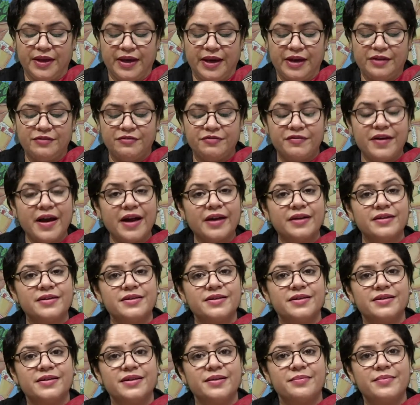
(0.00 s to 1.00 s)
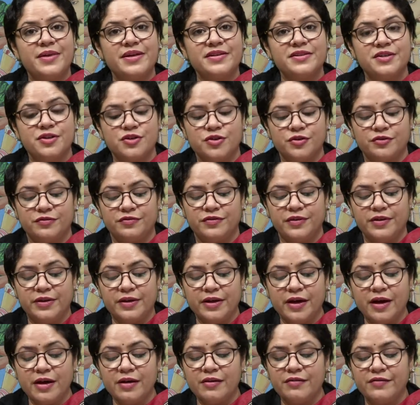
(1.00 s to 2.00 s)
in fact, the message of
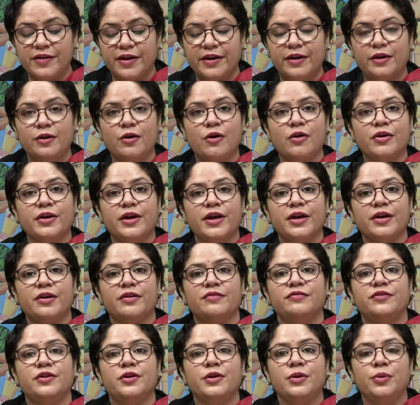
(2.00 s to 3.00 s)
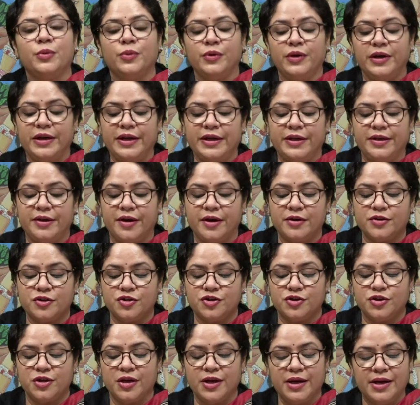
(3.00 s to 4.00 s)
love and longing of the lonely
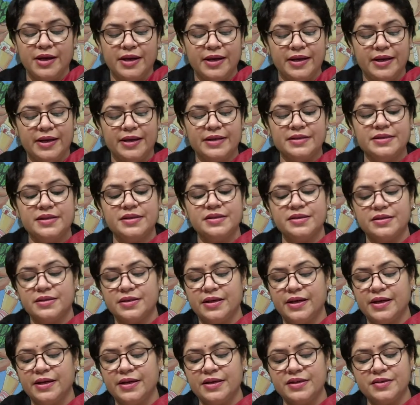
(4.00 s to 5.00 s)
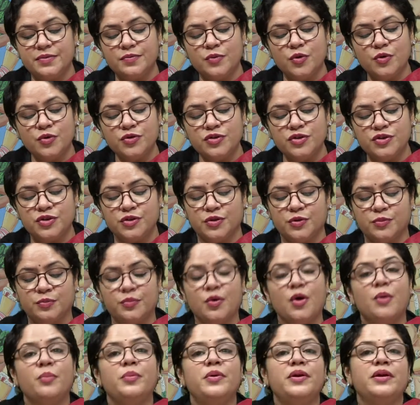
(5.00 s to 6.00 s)
Yaksh is his, in his most
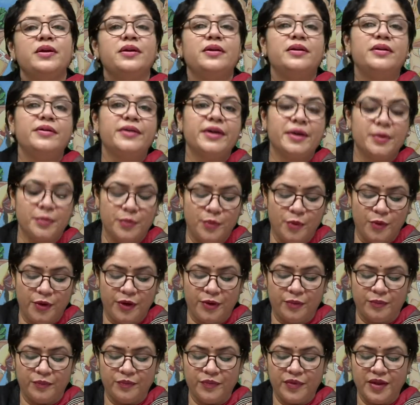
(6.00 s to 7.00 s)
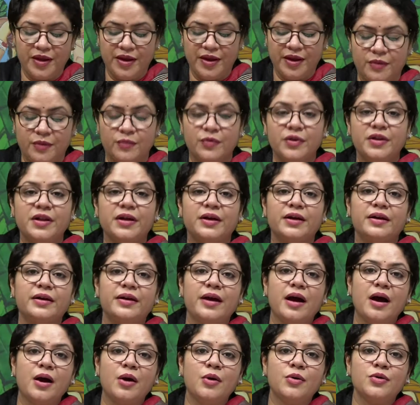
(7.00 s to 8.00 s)
popular lyric poem, where the
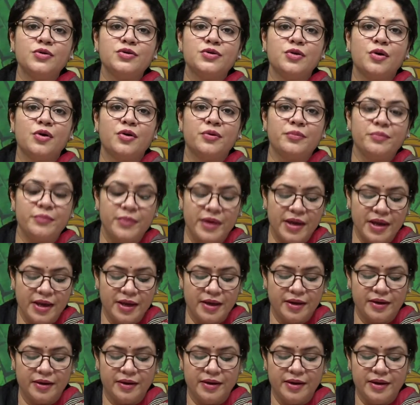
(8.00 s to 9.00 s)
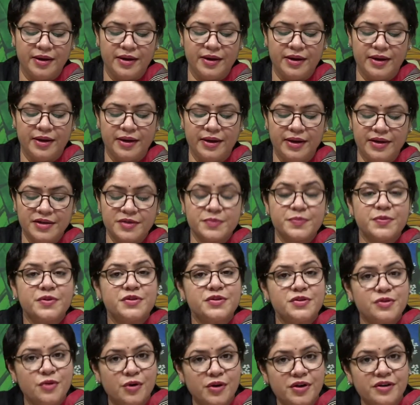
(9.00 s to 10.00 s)
cloud or meg is
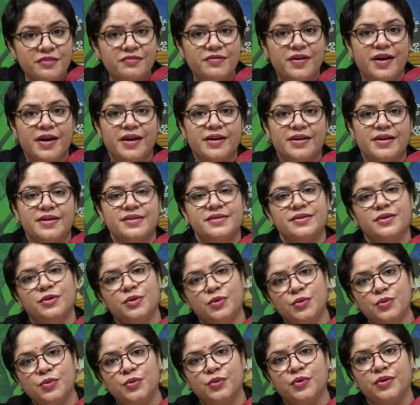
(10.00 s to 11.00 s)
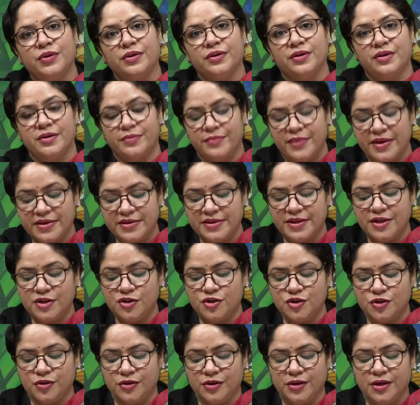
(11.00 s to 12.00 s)
personified as a doot, a
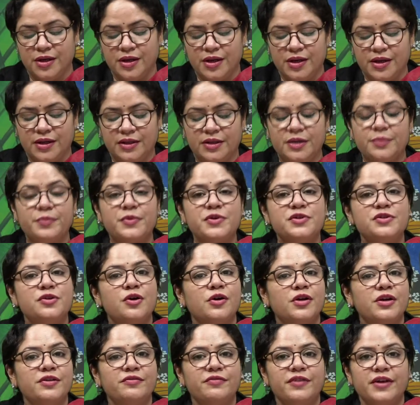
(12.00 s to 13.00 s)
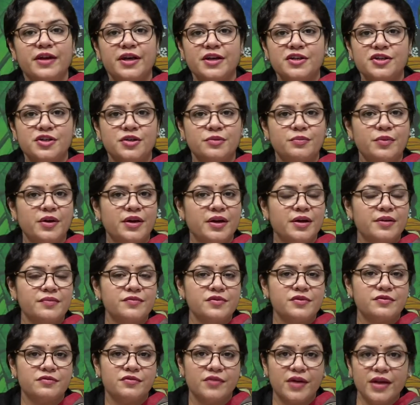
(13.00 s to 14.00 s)
messenger. The personification
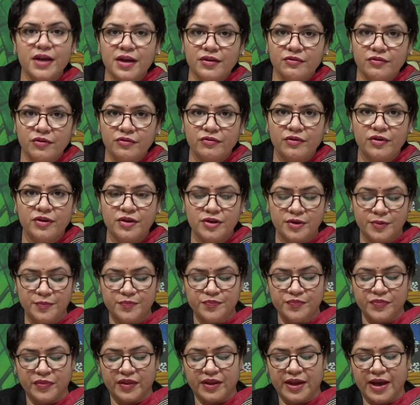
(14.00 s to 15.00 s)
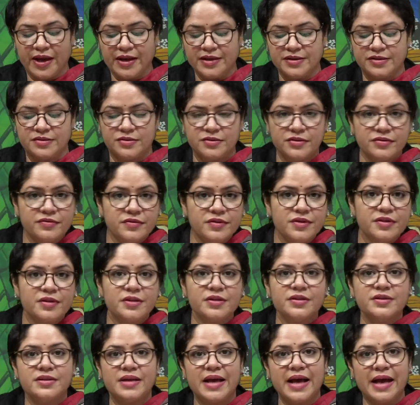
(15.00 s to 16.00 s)
becomes very vivid as
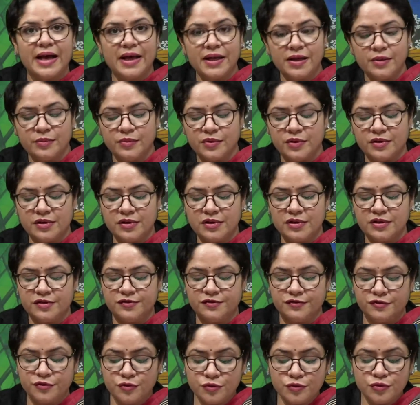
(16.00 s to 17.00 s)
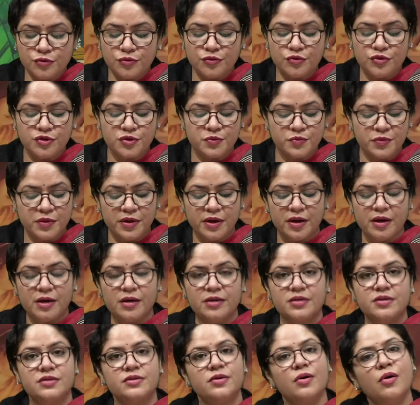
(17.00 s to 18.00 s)
rivers, animals, fruits,
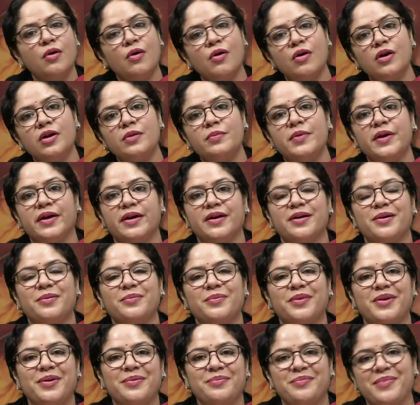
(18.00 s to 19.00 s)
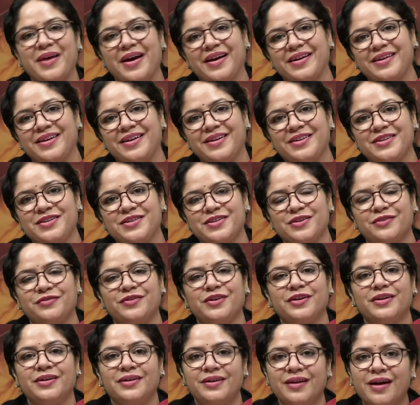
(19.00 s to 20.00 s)
plants all become companions of
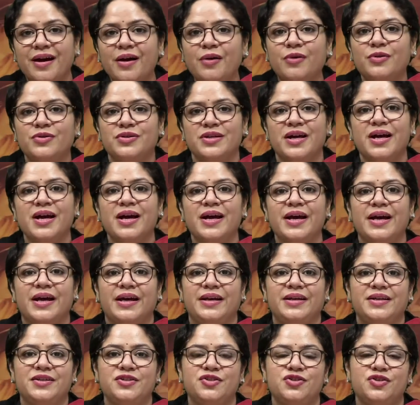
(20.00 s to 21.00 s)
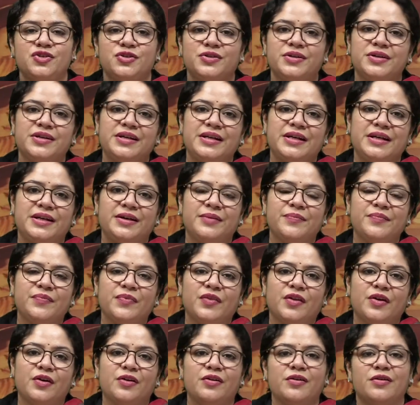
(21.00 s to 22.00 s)
the cloud in his journey
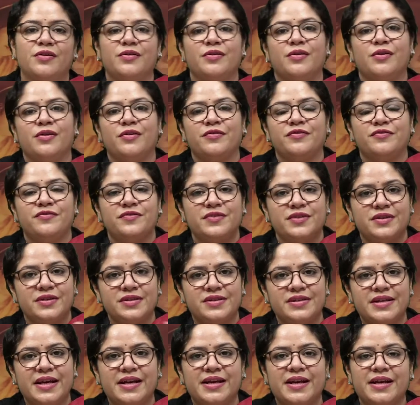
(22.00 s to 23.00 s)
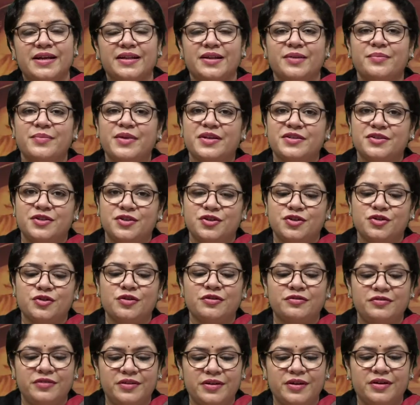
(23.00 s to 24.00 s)
uh, of sending the message
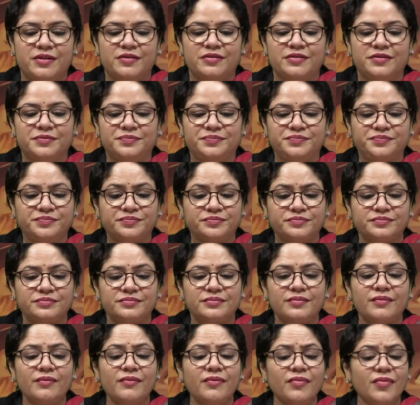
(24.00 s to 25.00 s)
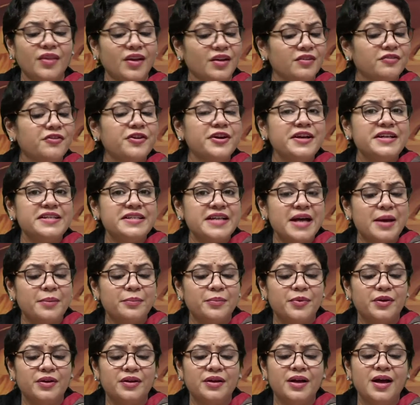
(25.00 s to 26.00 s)
of love. For
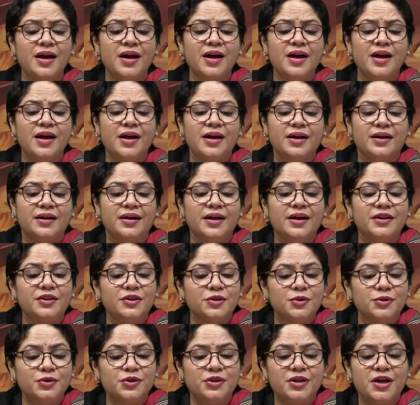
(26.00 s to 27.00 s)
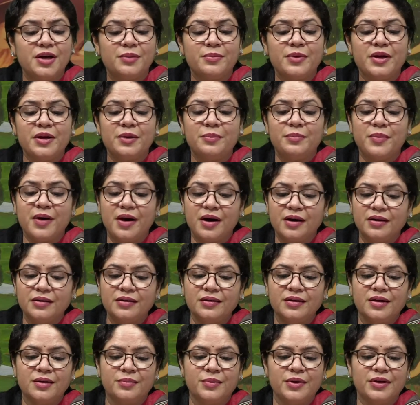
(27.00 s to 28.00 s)
example, Gatyut
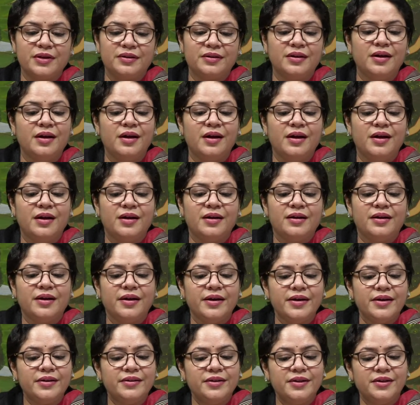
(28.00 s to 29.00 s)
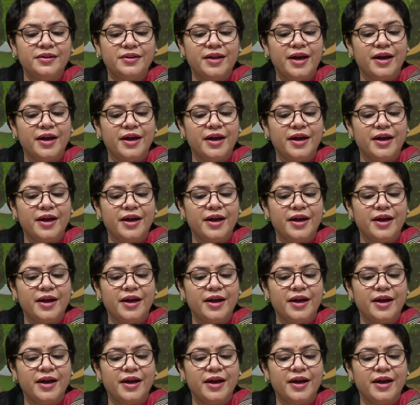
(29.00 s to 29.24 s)
pad Kamal his